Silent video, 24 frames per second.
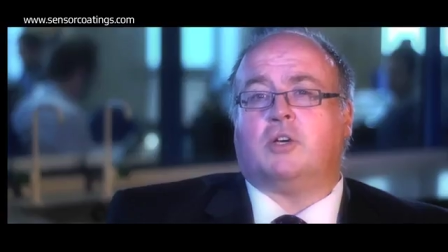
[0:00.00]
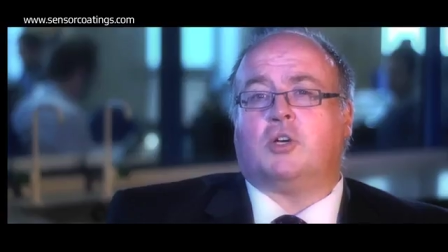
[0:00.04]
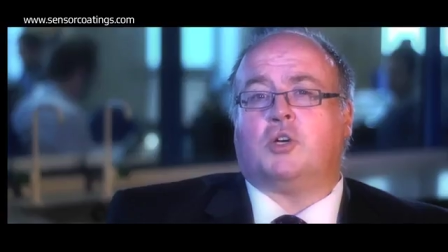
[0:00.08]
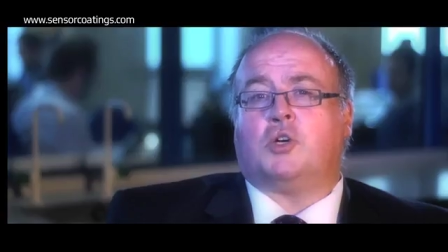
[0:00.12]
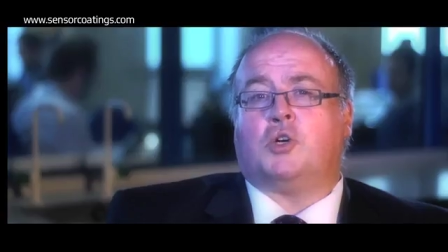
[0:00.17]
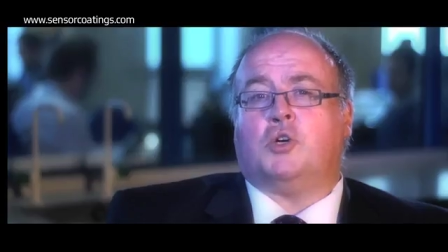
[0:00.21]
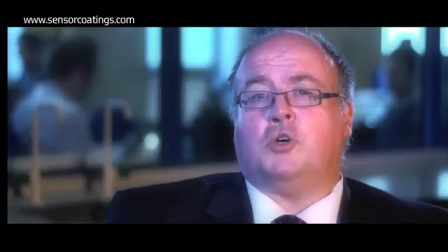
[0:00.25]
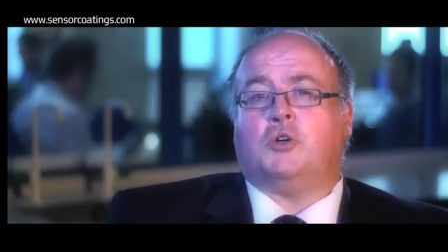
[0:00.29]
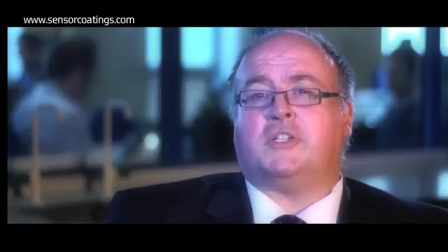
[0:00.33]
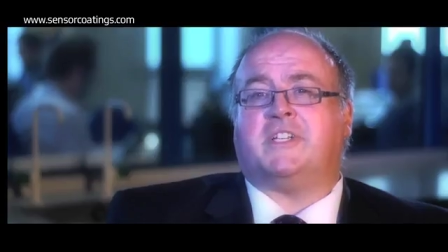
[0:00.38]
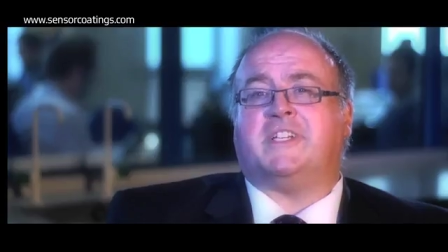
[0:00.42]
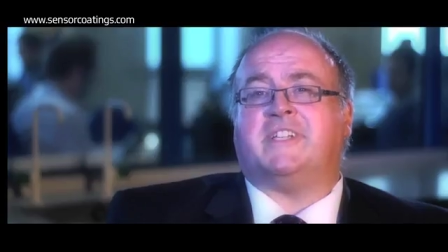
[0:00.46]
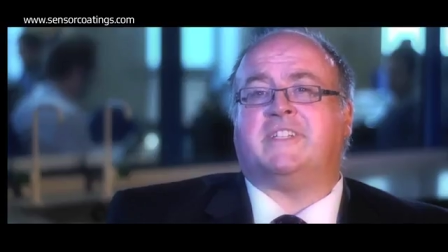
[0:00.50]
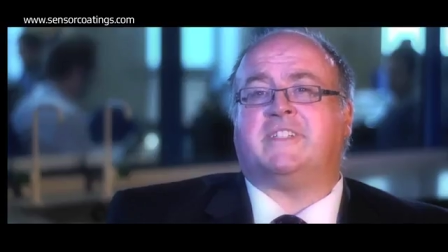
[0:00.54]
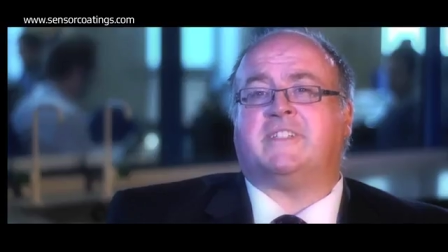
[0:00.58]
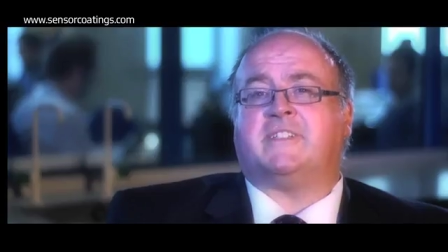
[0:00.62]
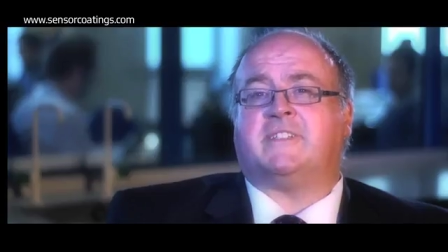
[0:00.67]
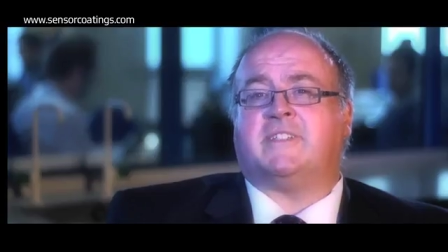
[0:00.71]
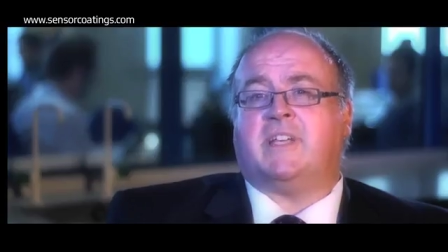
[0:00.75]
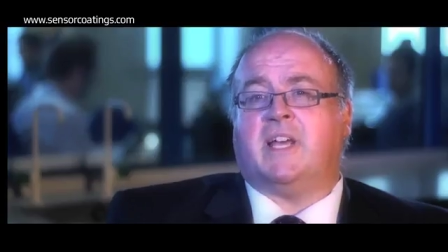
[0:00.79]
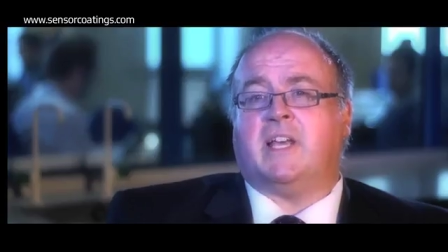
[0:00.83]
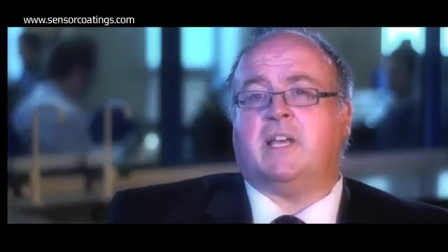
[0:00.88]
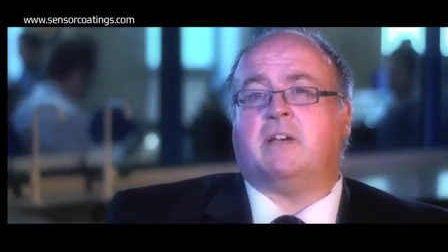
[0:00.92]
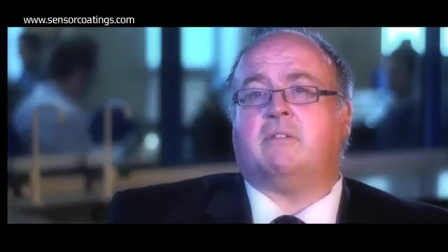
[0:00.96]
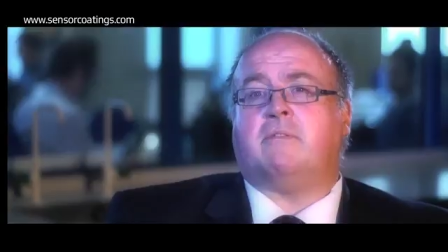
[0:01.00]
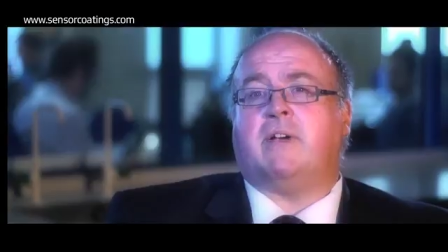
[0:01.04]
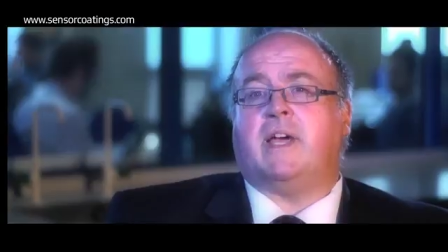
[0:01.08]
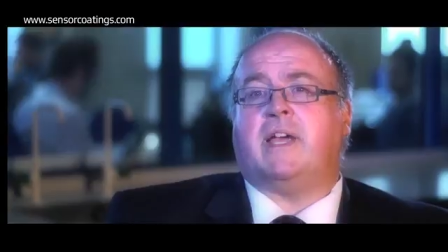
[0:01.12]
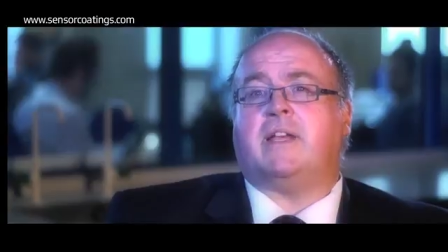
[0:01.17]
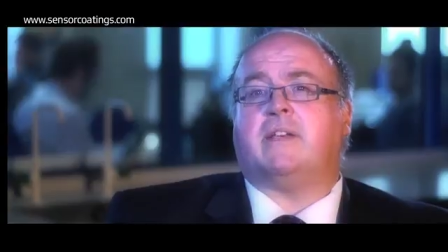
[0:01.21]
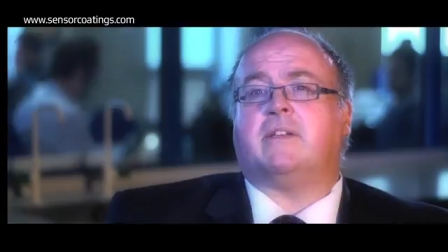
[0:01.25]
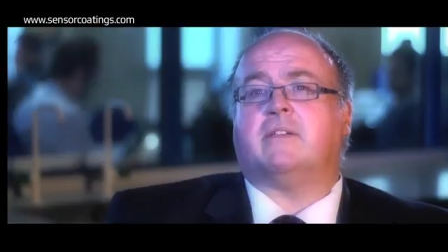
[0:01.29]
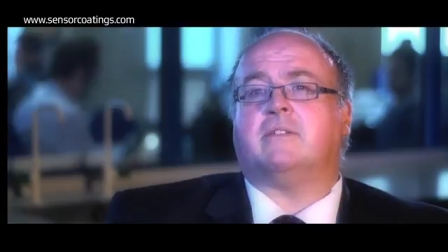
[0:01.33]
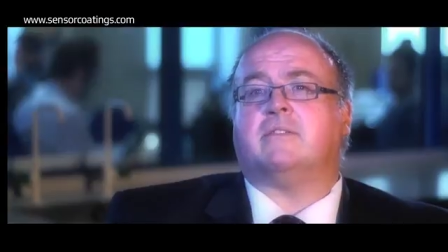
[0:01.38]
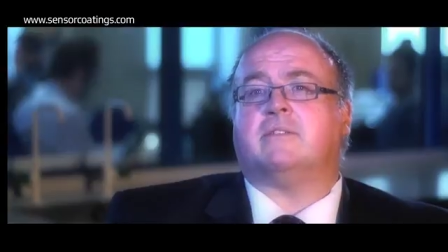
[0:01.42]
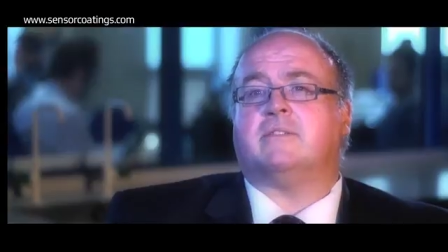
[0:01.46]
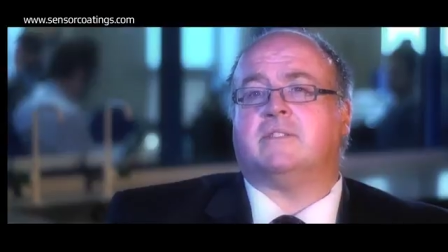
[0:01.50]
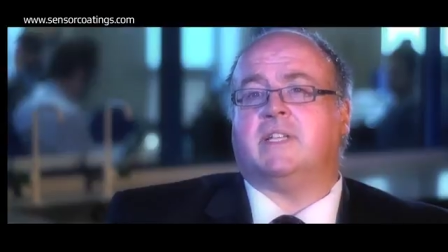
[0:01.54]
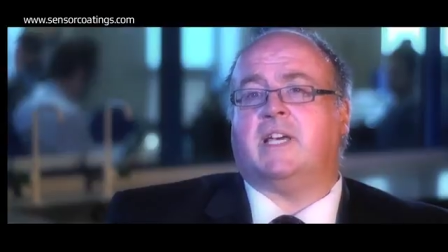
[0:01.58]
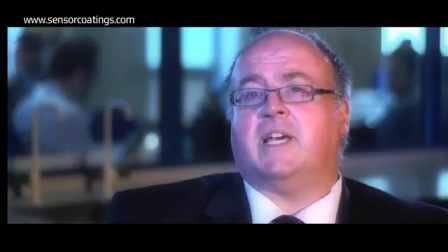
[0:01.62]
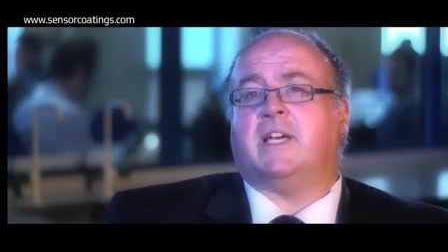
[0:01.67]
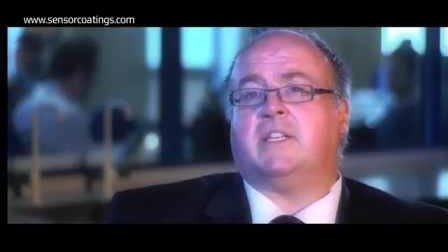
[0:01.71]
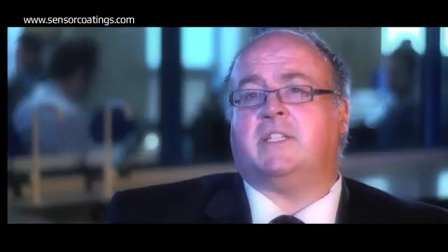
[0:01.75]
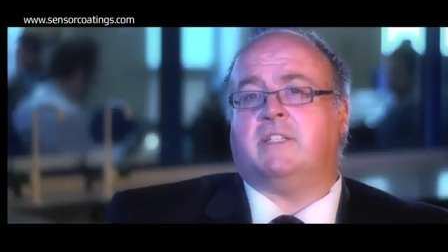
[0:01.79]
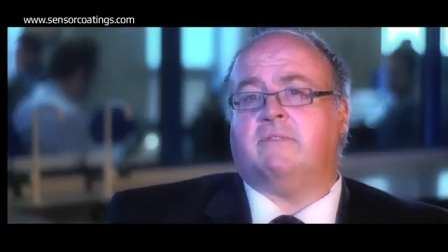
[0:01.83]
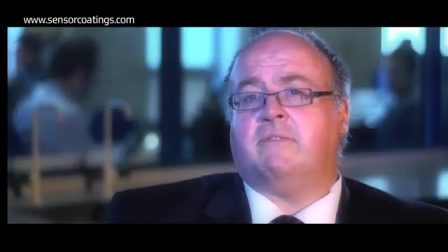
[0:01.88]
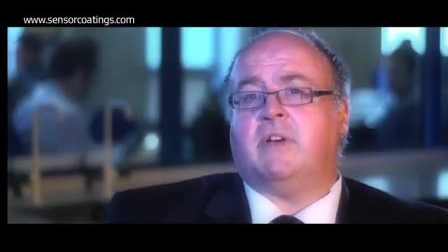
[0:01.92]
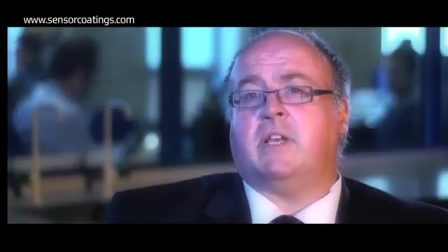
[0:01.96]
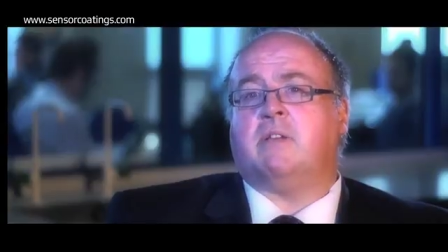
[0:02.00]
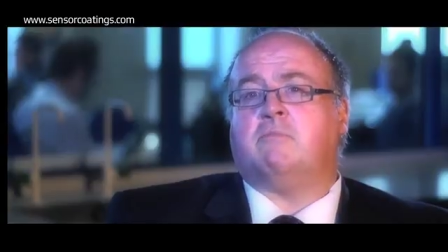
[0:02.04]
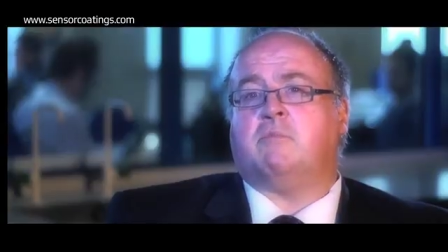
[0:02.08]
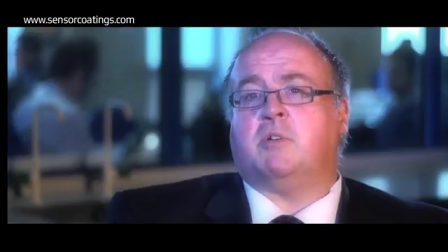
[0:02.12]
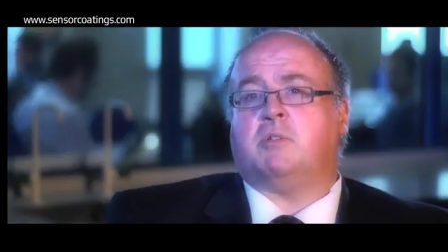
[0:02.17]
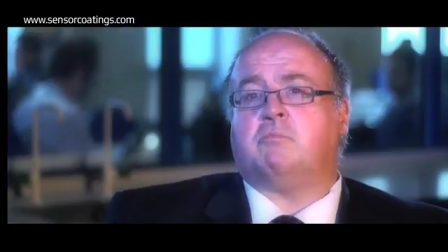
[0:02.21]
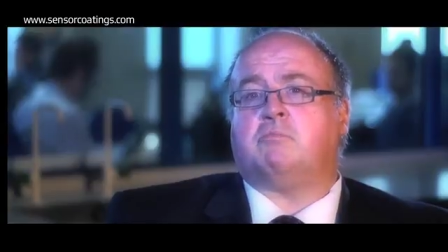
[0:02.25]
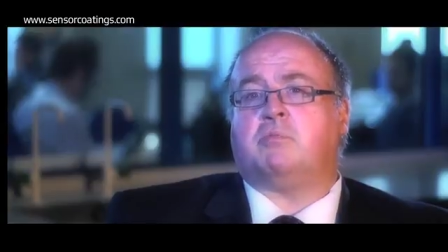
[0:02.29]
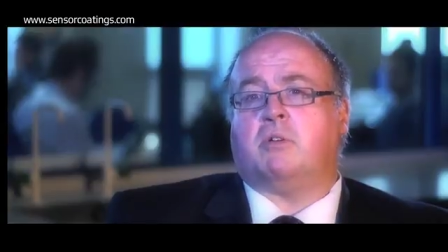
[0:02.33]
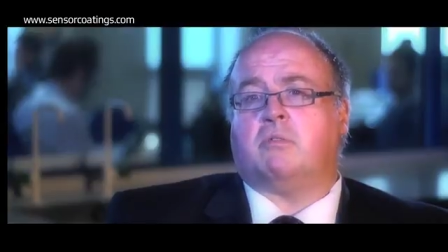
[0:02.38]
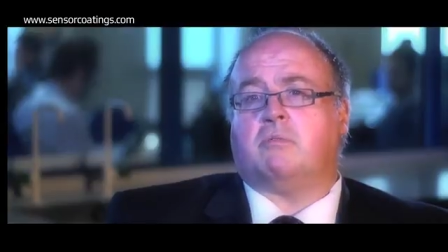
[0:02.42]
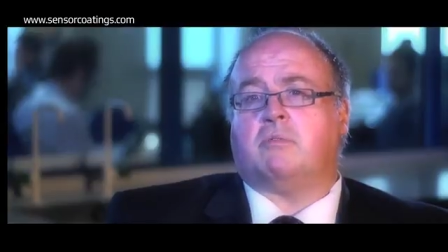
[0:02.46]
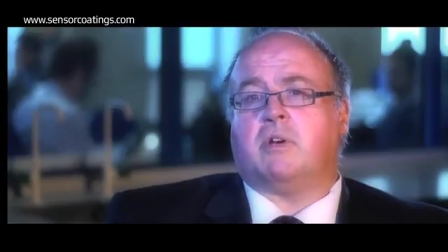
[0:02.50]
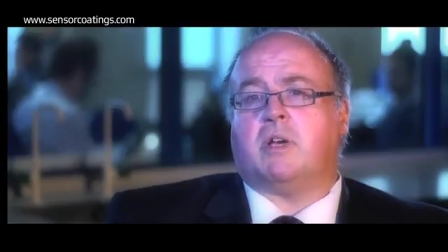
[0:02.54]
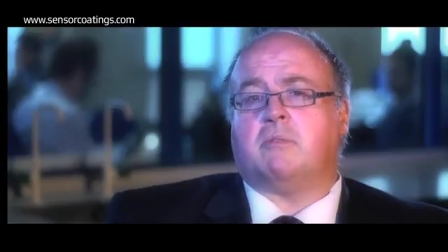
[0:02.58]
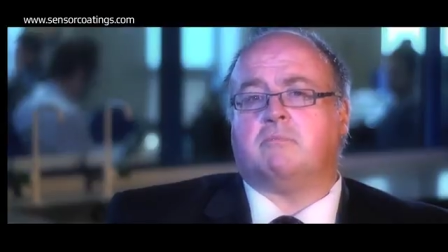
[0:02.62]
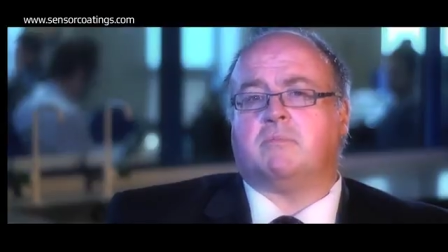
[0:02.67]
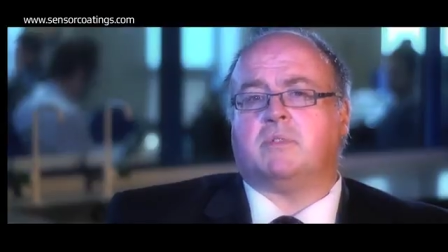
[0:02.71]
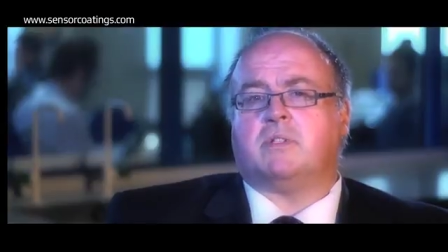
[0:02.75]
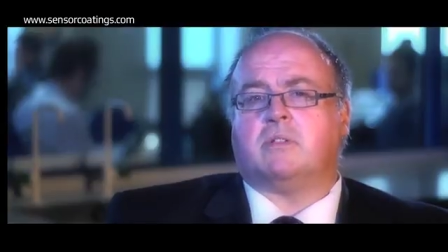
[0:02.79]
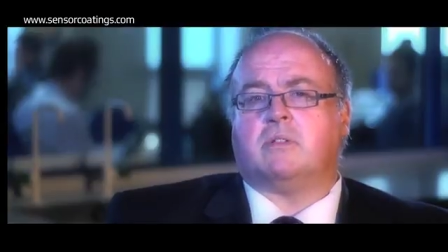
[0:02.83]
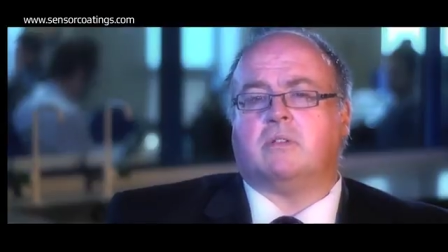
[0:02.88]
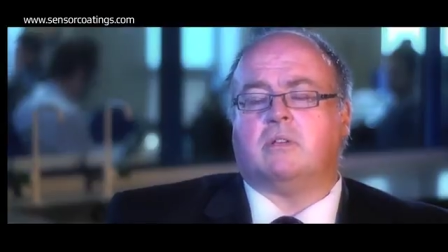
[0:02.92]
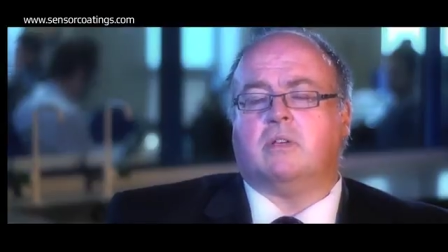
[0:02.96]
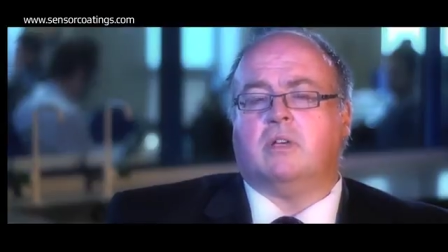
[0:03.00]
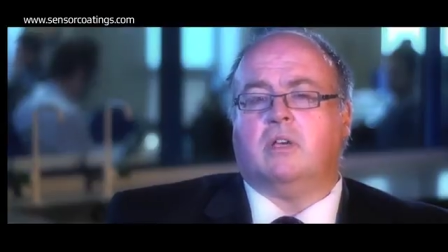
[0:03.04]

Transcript: could accelerate their development programs